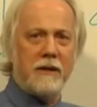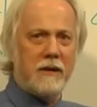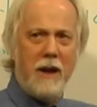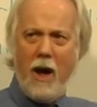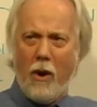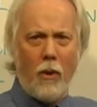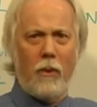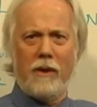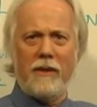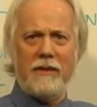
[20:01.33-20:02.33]
"No,
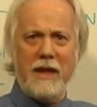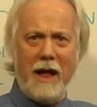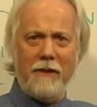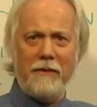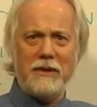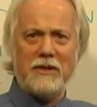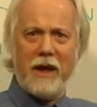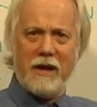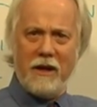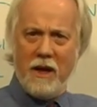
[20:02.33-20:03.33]
the elephant is
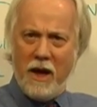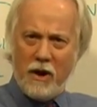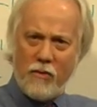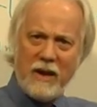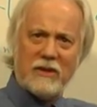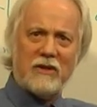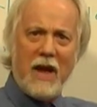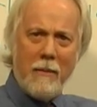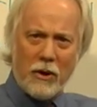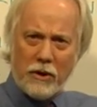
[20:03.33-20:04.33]
like a great
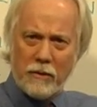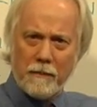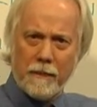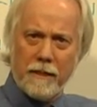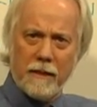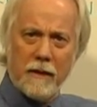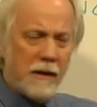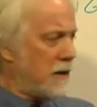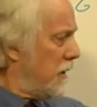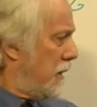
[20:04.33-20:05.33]
saber."
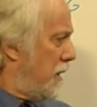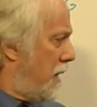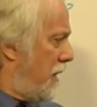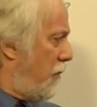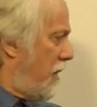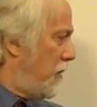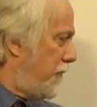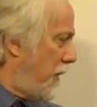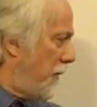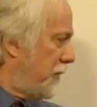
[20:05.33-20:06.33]
The one who
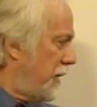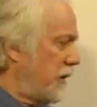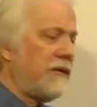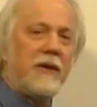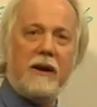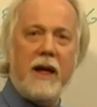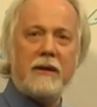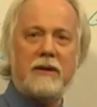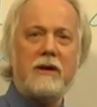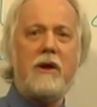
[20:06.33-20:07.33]
felt the leg
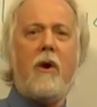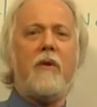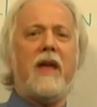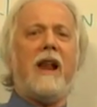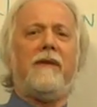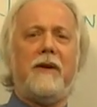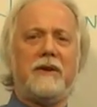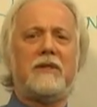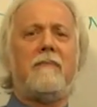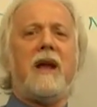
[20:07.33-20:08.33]
said, no, the elephant
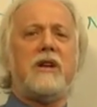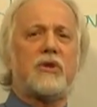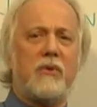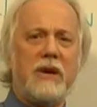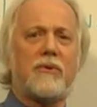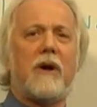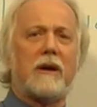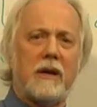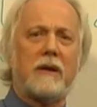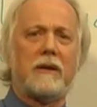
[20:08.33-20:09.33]
is a mighty tree
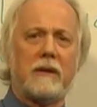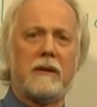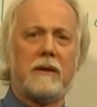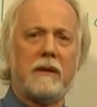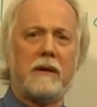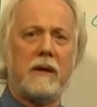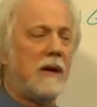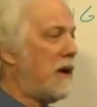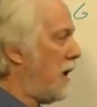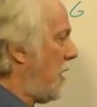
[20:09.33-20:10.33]
trunk.
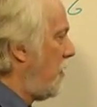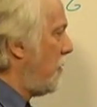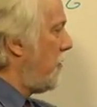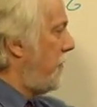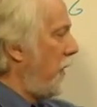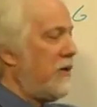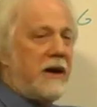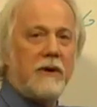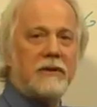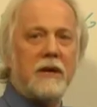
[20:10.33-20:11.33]
The one who felt the
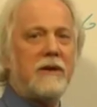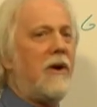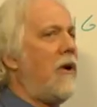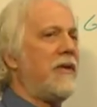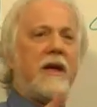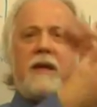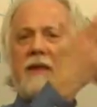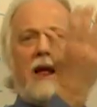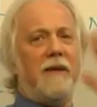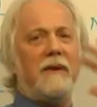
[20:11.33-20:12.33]
ear said, no,
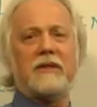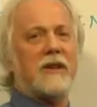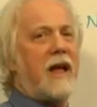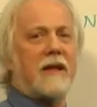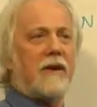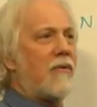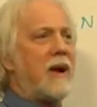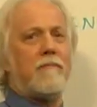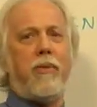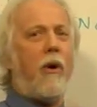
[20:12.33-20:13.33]
the elephant's like a
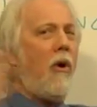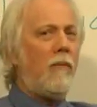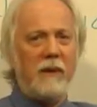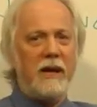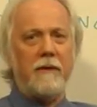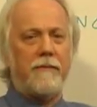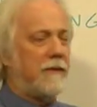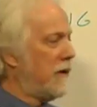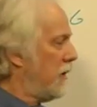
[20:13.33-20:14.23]
great palm leaf.